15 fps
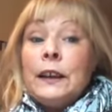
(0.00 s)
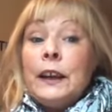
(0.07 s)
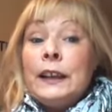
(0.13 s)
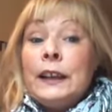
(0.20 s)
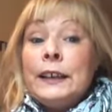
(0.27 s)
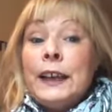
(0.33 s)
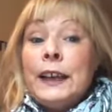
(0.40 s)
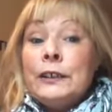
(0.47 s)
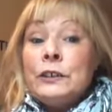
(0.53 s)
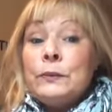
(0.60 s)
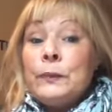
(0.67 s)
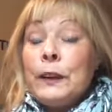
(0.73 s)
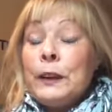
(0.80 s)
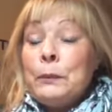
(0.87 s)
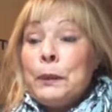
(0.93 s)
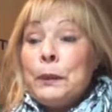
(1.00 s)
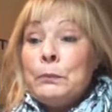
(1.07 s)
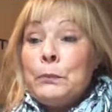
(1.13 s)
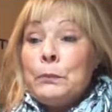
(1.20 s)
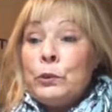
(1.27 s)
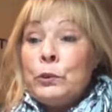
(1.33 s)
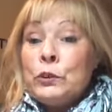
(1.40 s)
and how developing
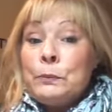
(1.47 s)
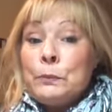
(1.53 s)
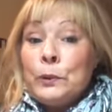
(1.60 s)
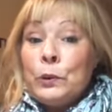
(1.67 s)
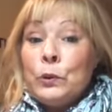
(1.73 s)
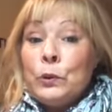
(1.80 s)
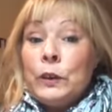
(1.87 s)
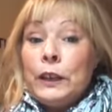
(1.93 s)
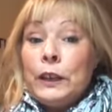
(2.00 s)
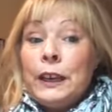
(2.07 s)
multiple